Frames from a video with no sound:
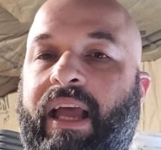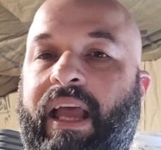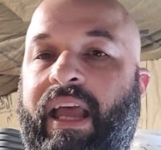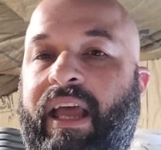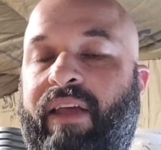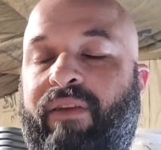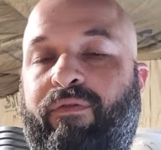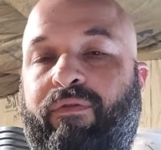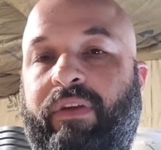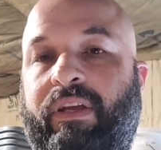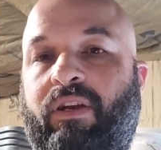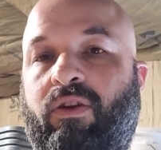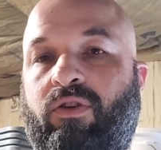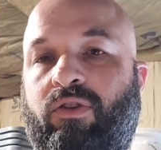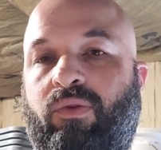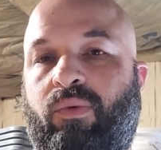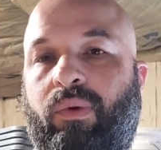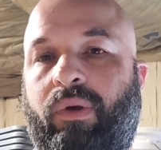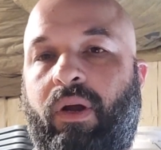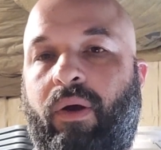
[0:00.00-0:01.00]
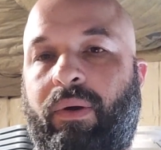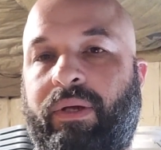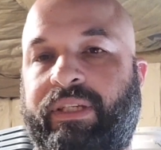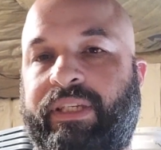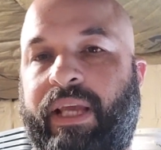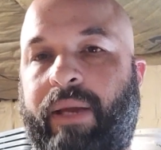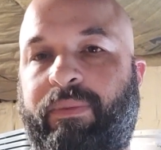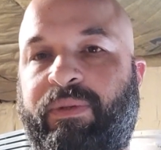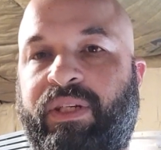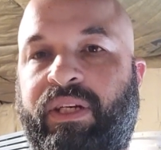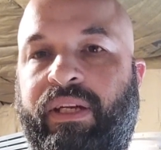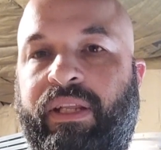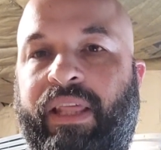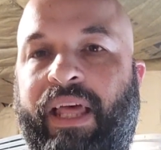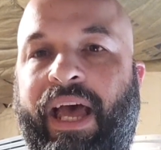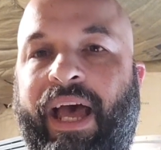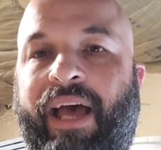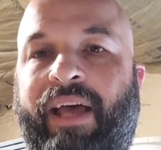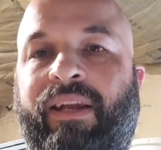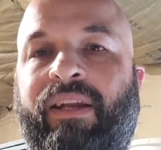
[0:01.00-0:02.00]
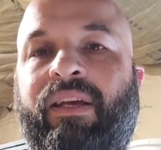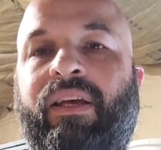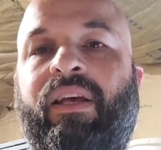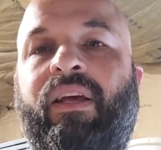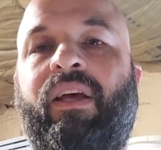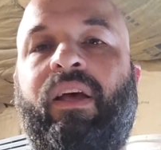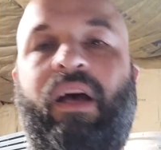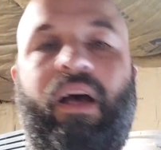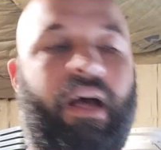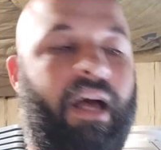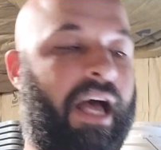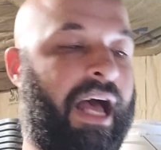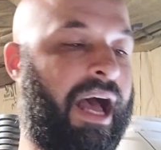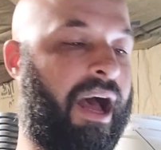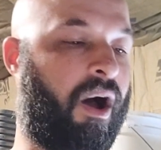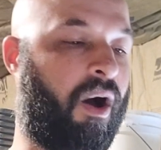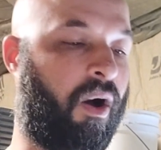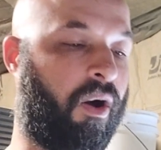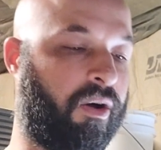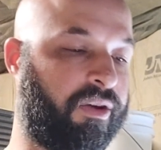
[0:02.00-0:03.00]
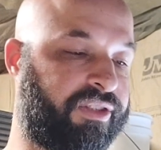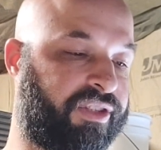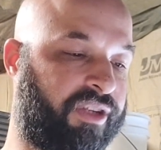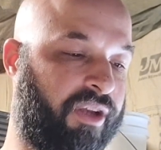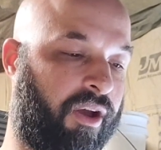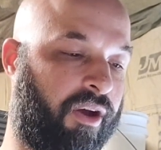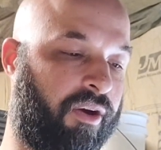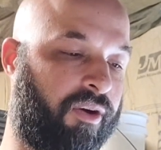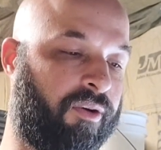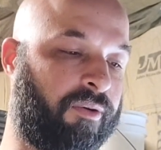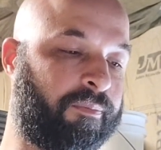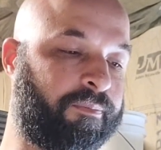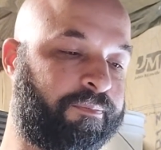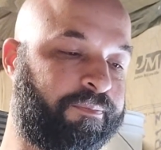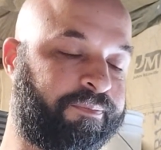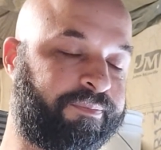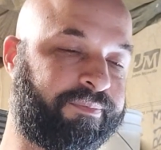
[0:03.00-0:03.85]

and feeders were no exception to that. I also,